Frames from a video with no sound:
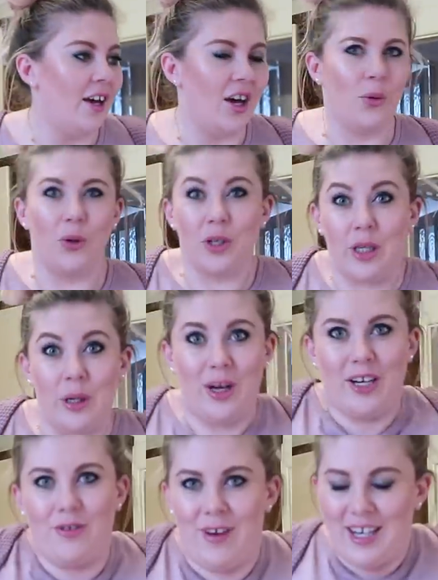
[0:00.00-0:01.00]
I wonder
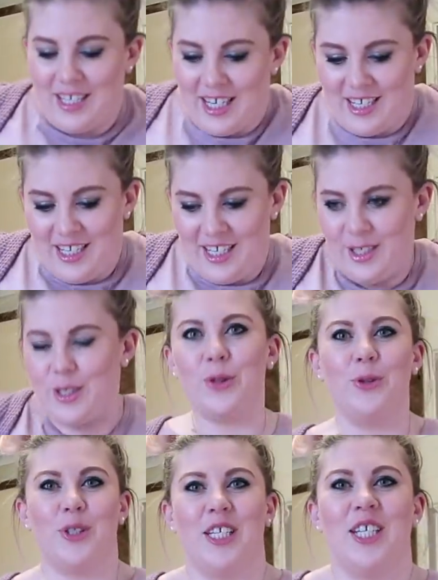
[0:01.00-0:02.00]
when Grandad
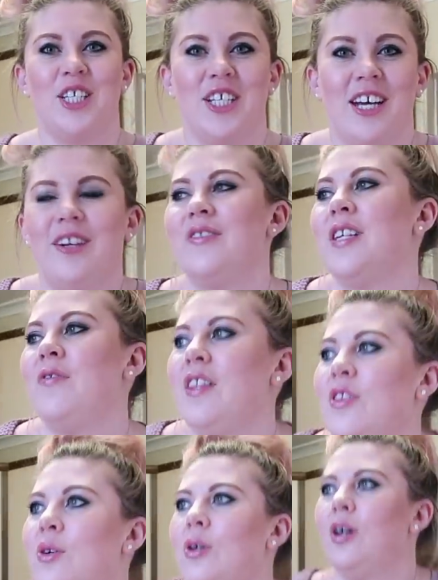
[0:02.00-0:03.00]
installed these shelves if he
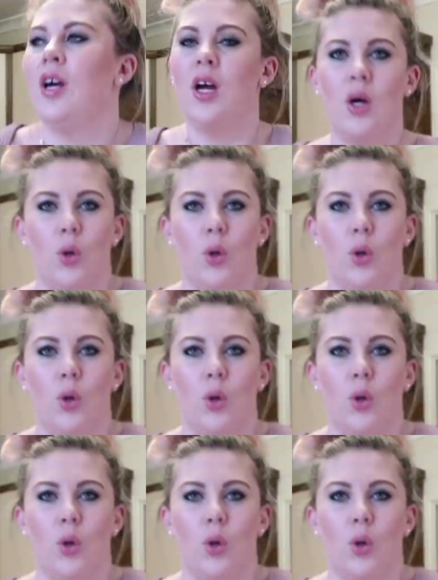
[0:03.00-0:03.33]
thought,